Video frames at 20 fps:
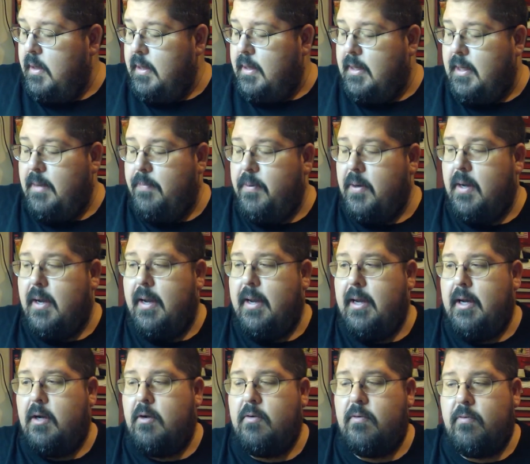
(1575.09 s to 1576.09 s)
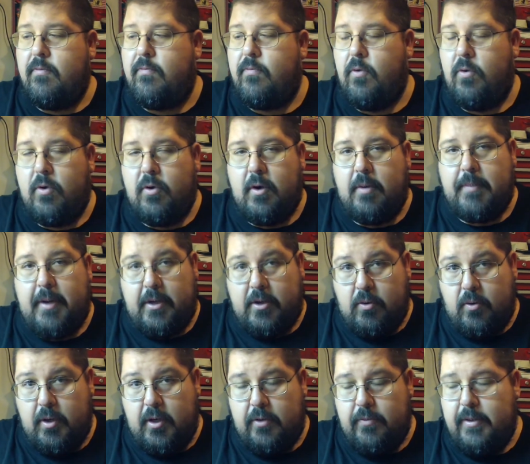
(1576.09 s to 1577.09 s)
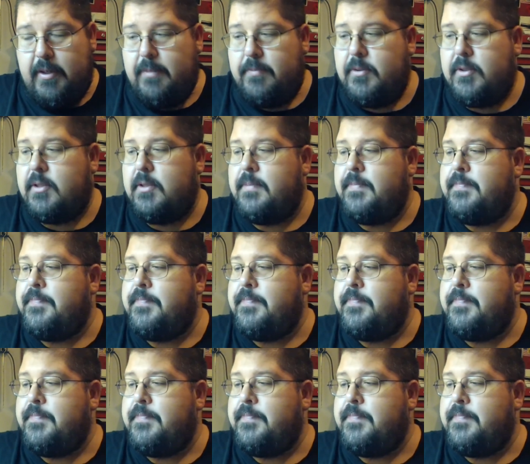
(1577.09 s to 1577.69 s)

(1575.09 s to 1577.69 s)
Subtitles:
keep an eye out for my quarter ribs.